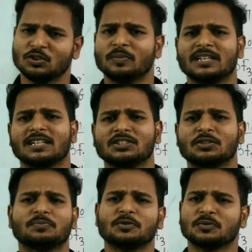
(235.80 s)
Geometry is
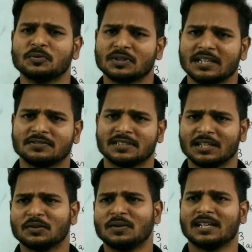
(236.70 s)
of two types,
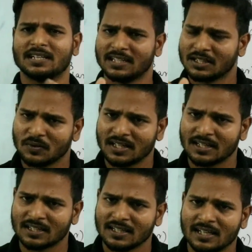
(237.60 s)
regular,
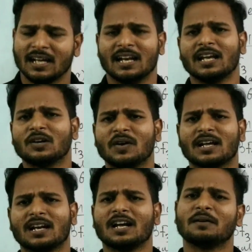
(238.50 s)
irregular.
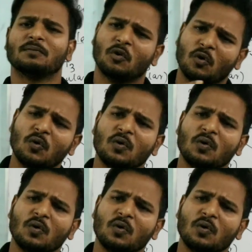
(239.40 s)
Regular have